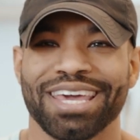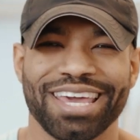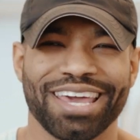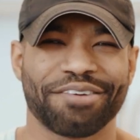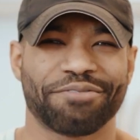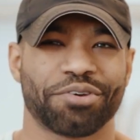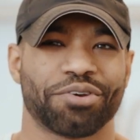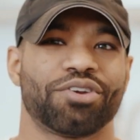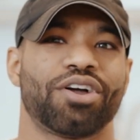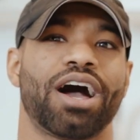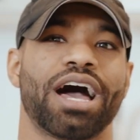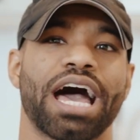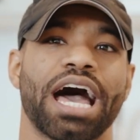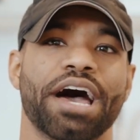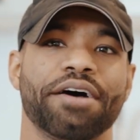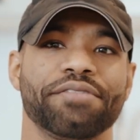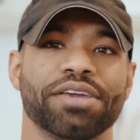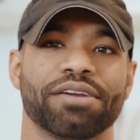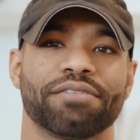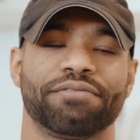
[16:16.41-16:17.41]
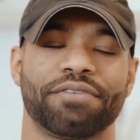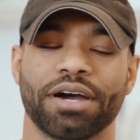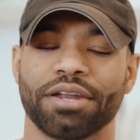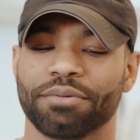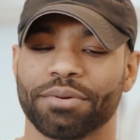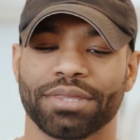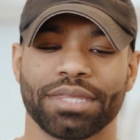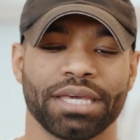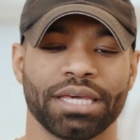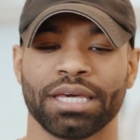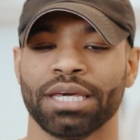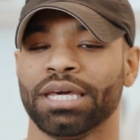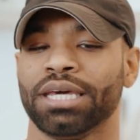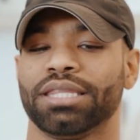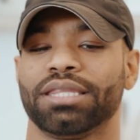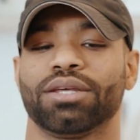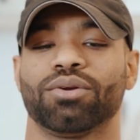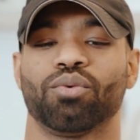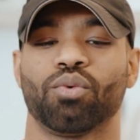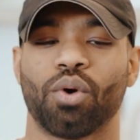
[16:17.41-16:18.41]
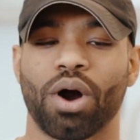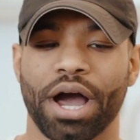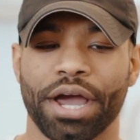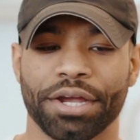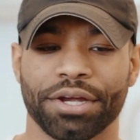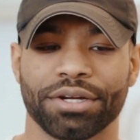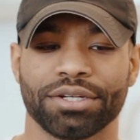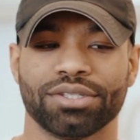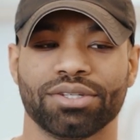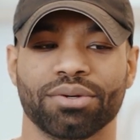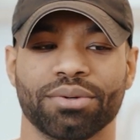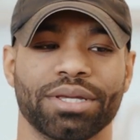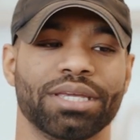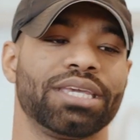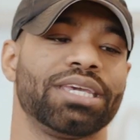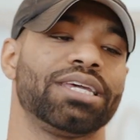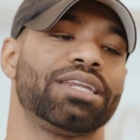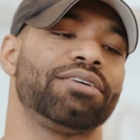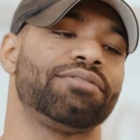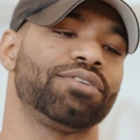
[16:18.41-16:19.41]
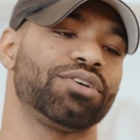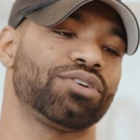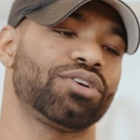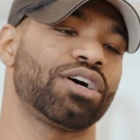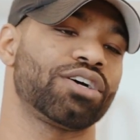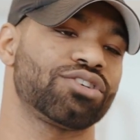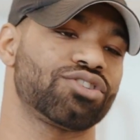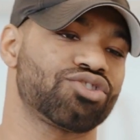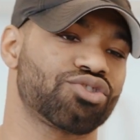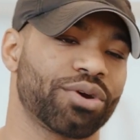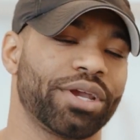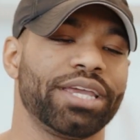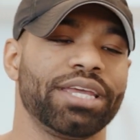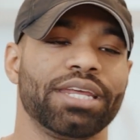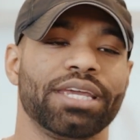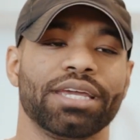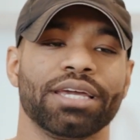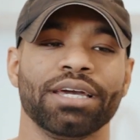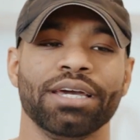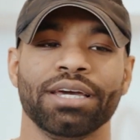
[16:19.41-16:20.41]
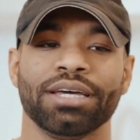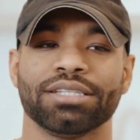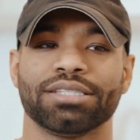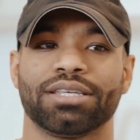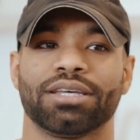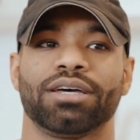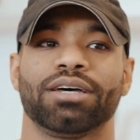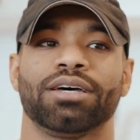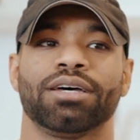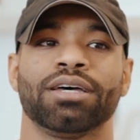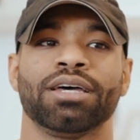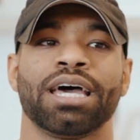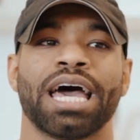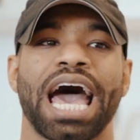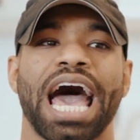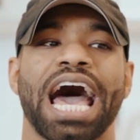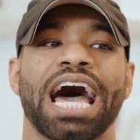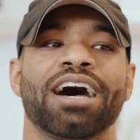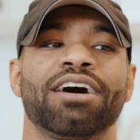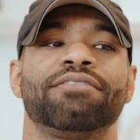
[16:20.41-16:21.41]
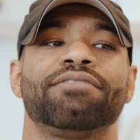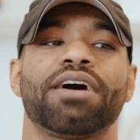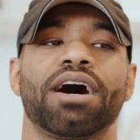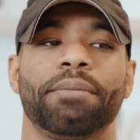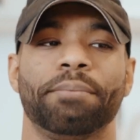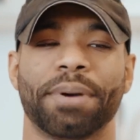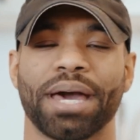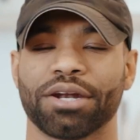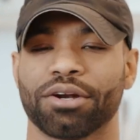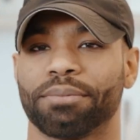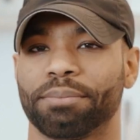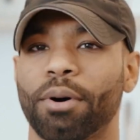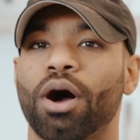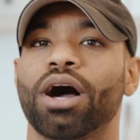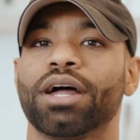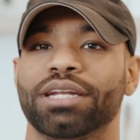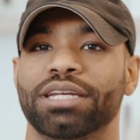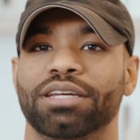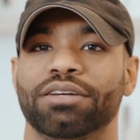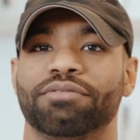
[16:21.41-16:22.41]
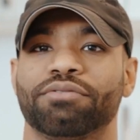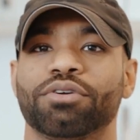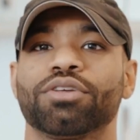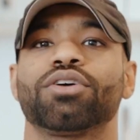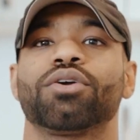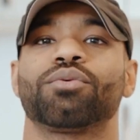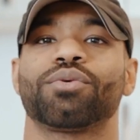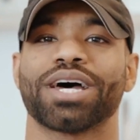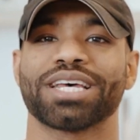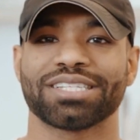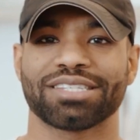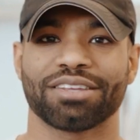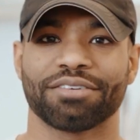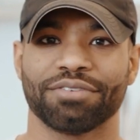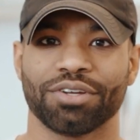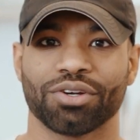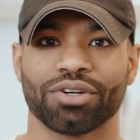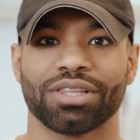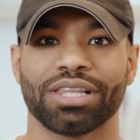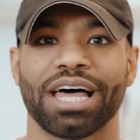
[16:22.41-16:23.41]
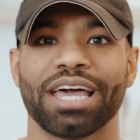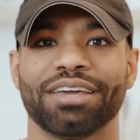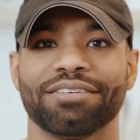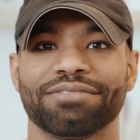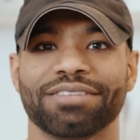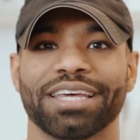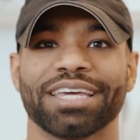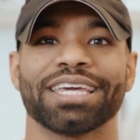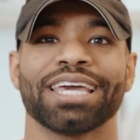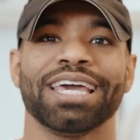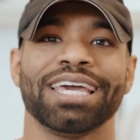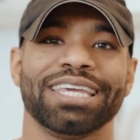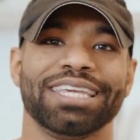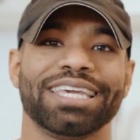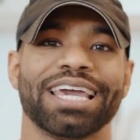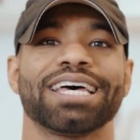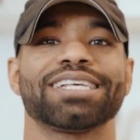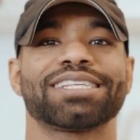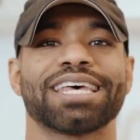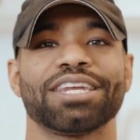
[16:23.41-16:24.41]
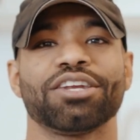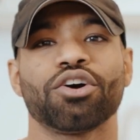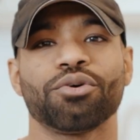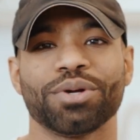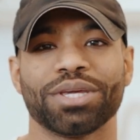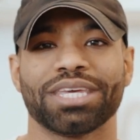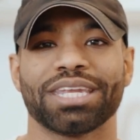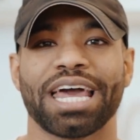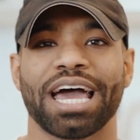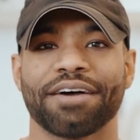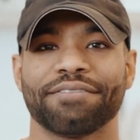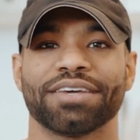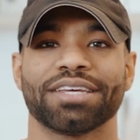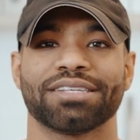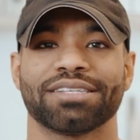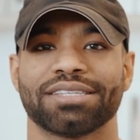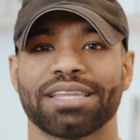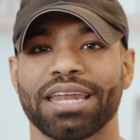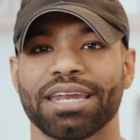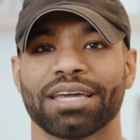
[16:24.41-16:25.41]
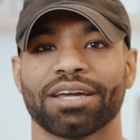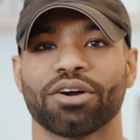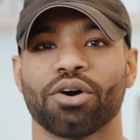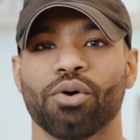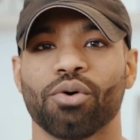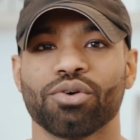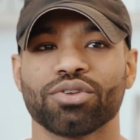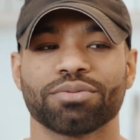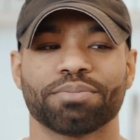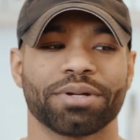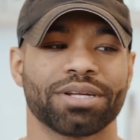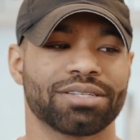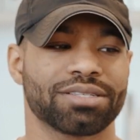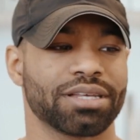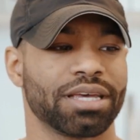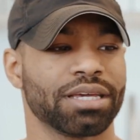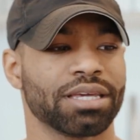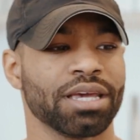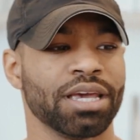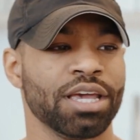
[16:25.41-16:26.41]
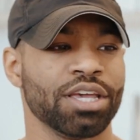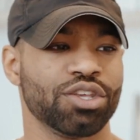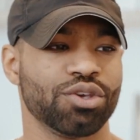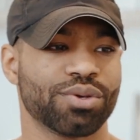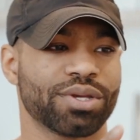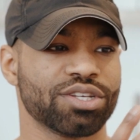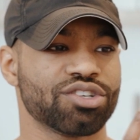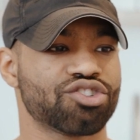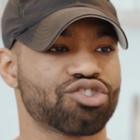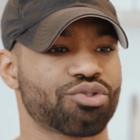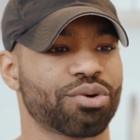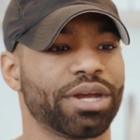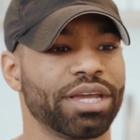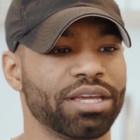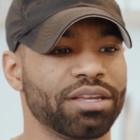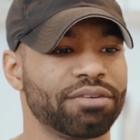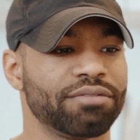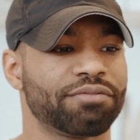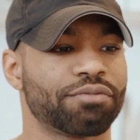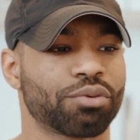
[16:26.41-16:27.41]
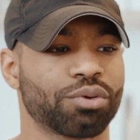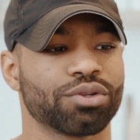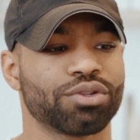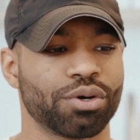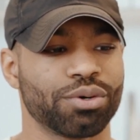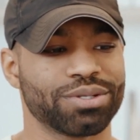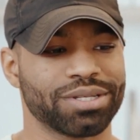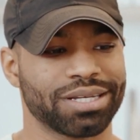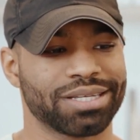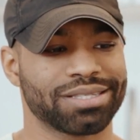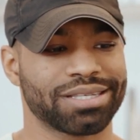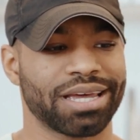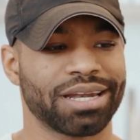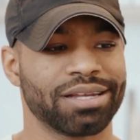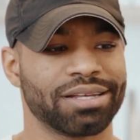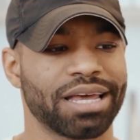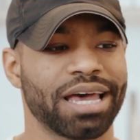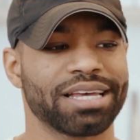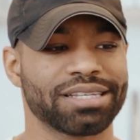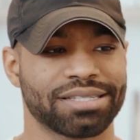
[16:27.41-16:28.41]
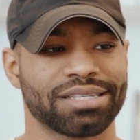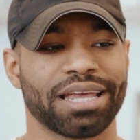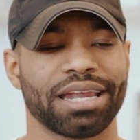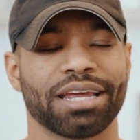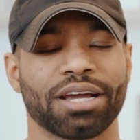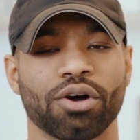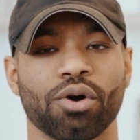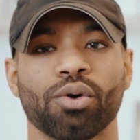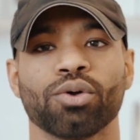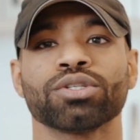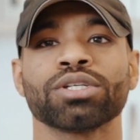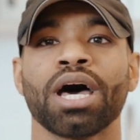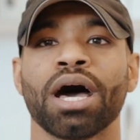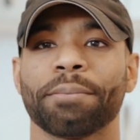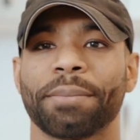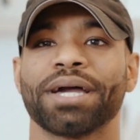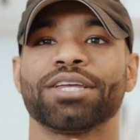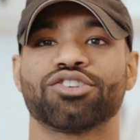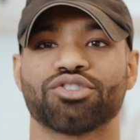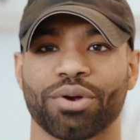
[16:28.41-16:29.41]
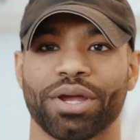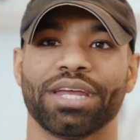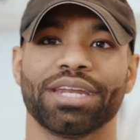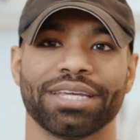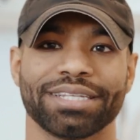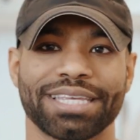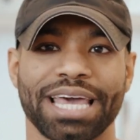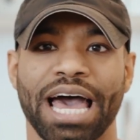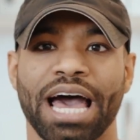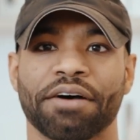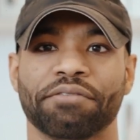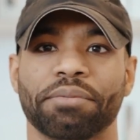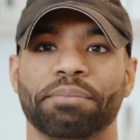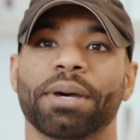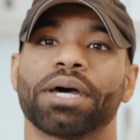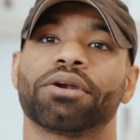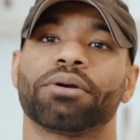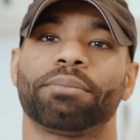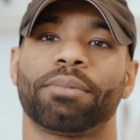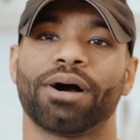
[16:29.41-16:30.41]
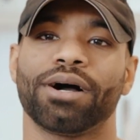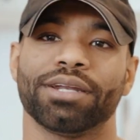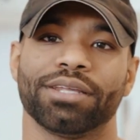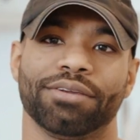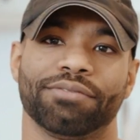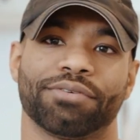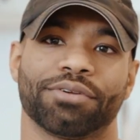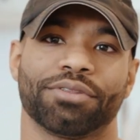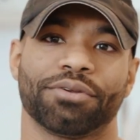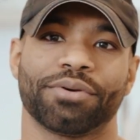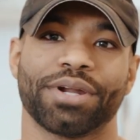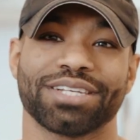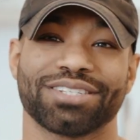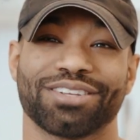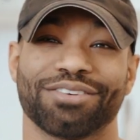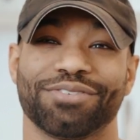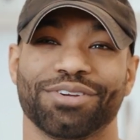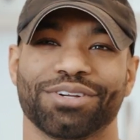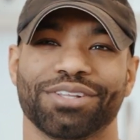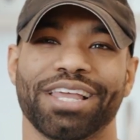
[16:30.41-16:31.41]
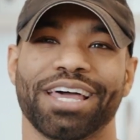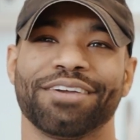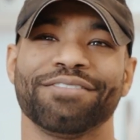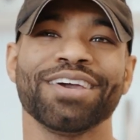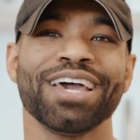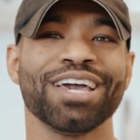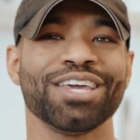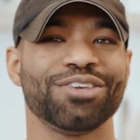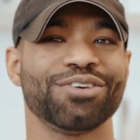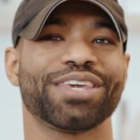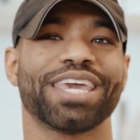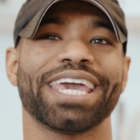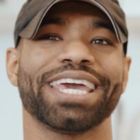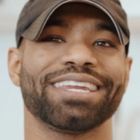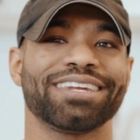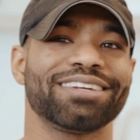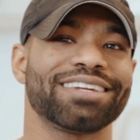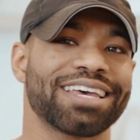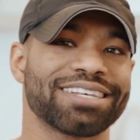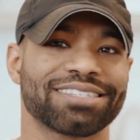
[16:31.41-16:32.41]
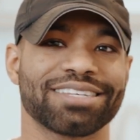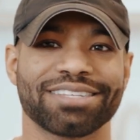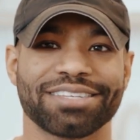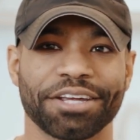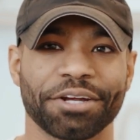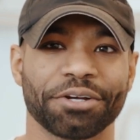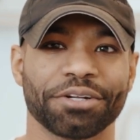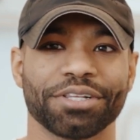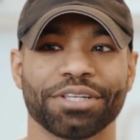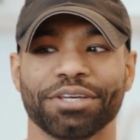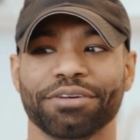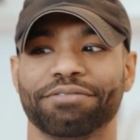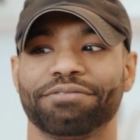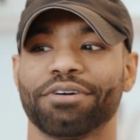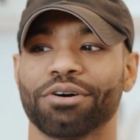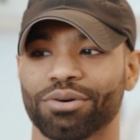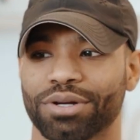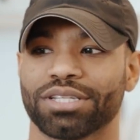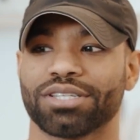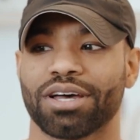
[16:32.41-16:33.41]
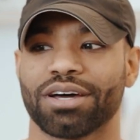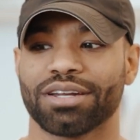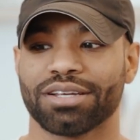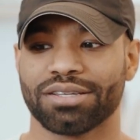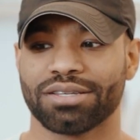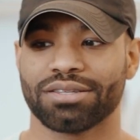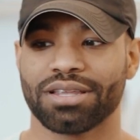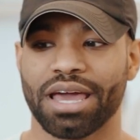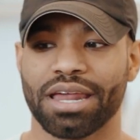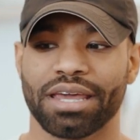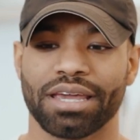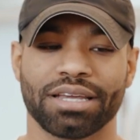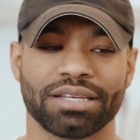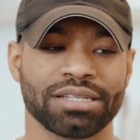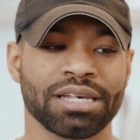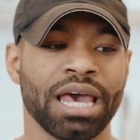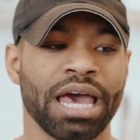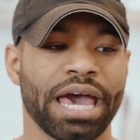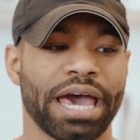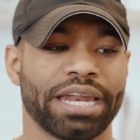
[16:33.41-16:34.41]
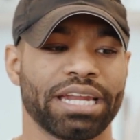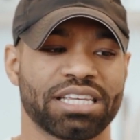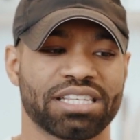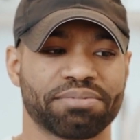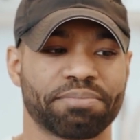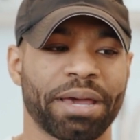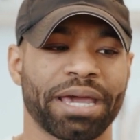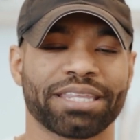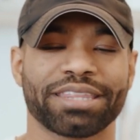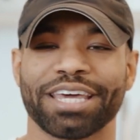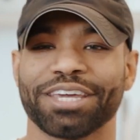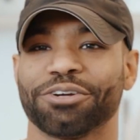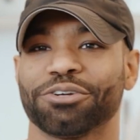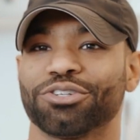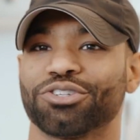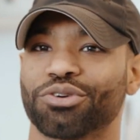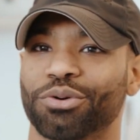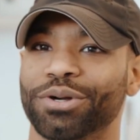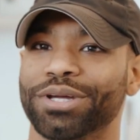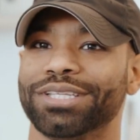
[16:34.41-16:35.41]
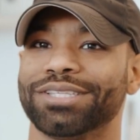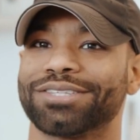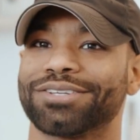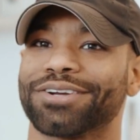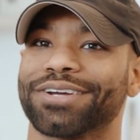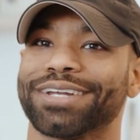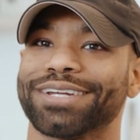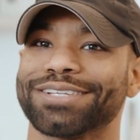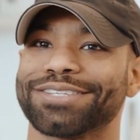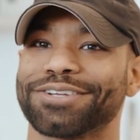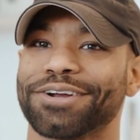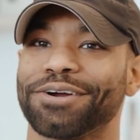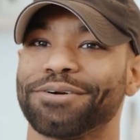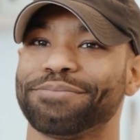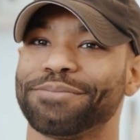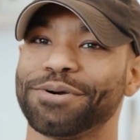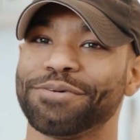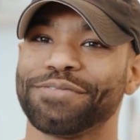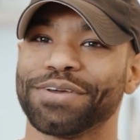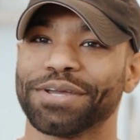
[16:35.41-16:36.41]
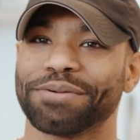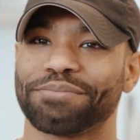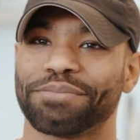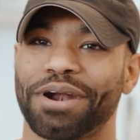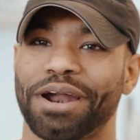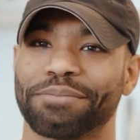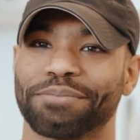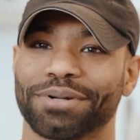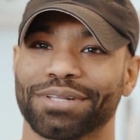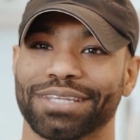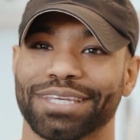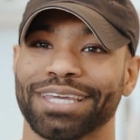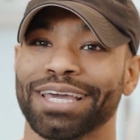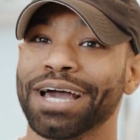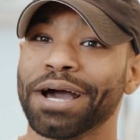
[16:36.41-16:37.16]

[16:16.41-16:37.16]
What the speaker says: If you're not having fun with it, then why are you doing it? If you're not training to have a better body for the rest of your life, like, yes, I know we can have aesthetic goals, but it's like, you can train for those aesthetic goals by training to have a better body for the rest of your life. You can't necessarily focus on aesthetics and expect that your joints are going to start moving properly.